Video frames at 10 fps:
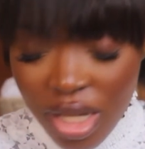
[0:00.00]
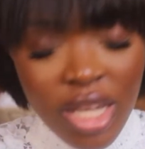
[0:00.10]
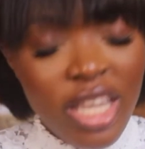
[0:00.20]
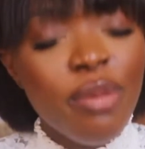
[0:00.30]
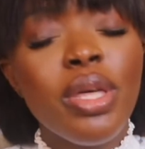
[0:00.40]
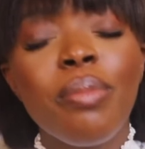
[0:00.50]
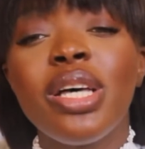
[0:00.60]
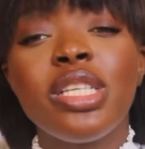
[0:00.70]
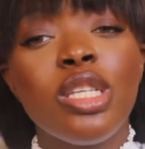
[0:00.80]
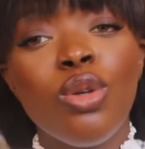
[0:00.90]
keep them
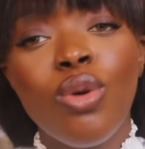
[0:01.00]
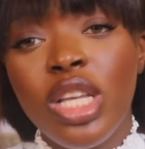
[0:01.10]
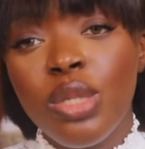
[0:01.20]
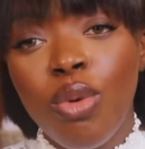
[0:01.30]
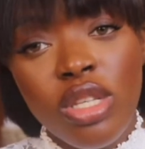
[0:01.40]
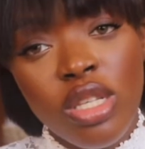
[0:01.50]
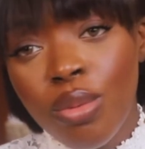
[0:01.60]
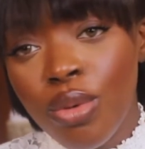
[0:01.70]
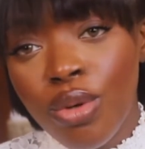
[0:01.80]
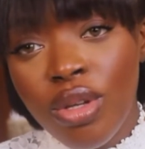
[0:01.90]
as low as
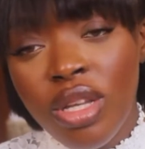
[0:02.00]
possible.